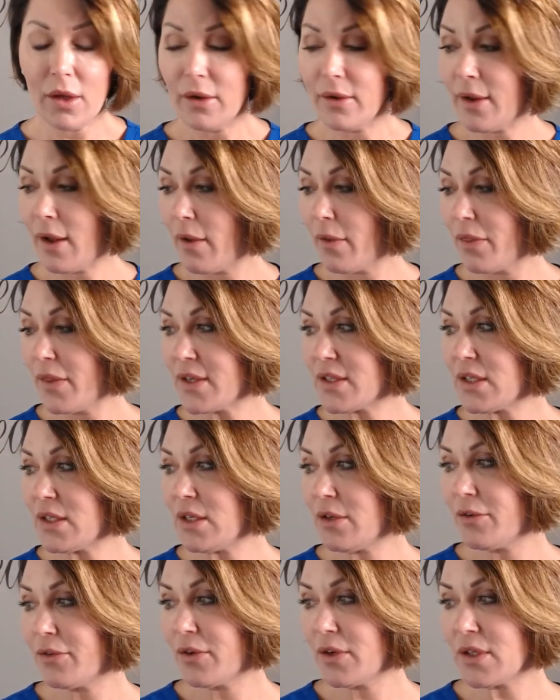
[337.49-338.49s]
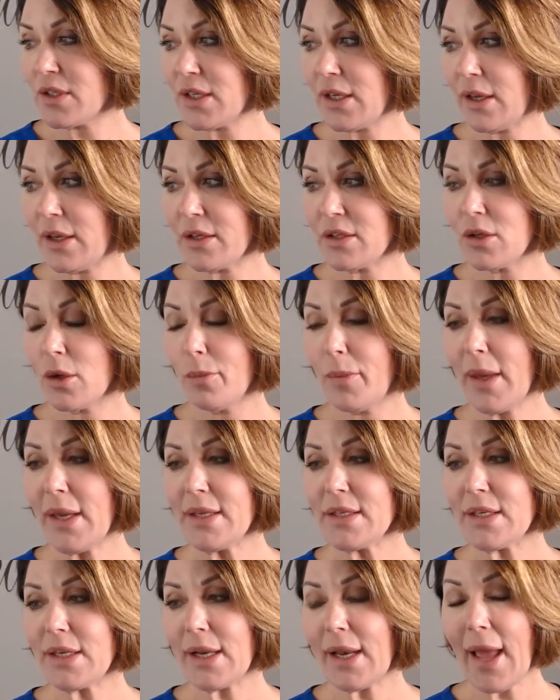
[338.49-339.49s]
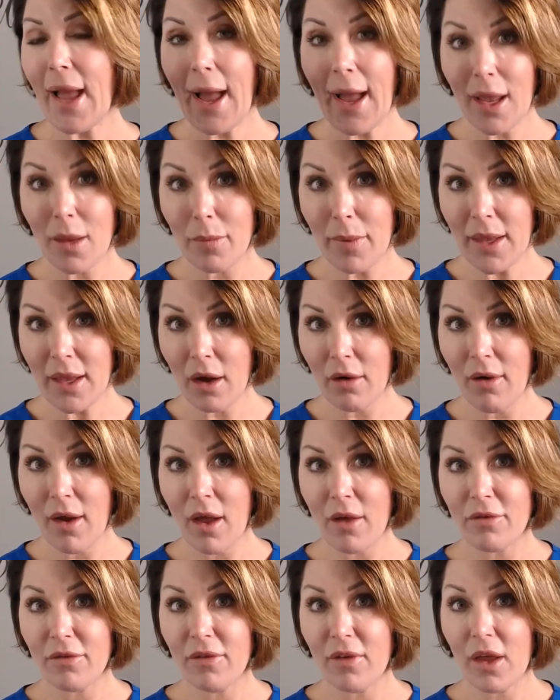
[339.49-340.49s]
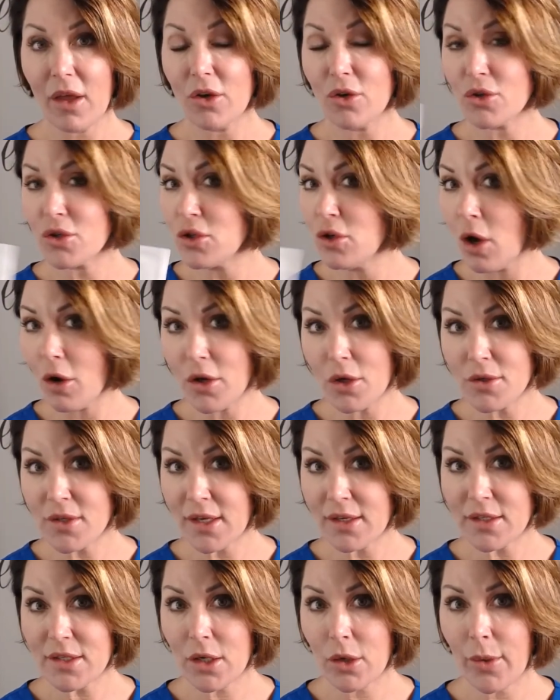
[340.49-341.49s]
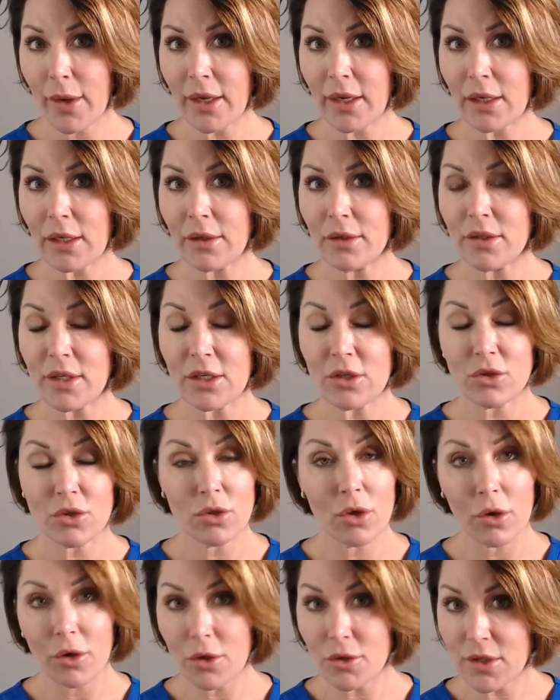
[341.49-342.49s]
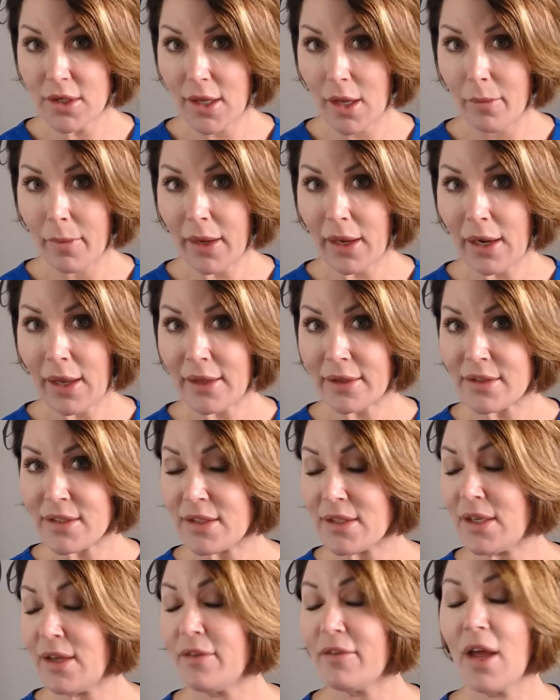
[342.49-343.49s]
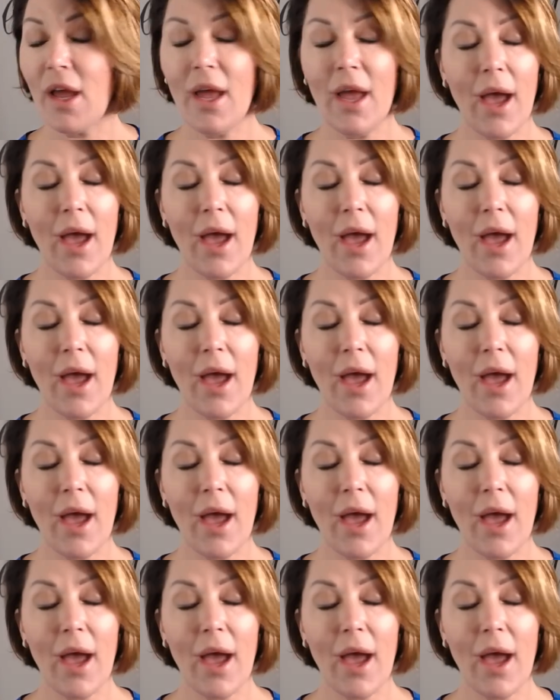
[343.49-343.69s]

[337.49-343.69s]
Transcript: Now, there's a difference here. So basically, IPRF does not use anticoagulant, it does not use a chemical additive,